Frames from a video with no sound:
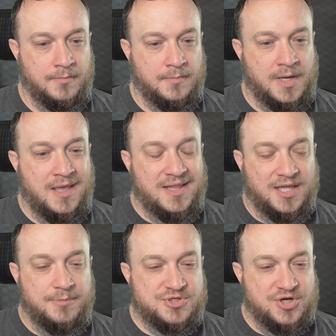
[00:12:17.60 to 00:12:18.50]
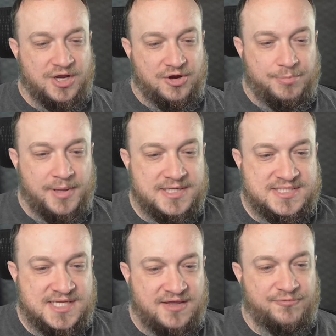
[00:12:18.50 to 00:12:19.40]
A little bit trickier to play
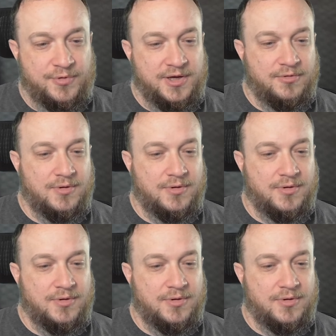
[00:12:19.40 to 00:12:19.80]
safe when you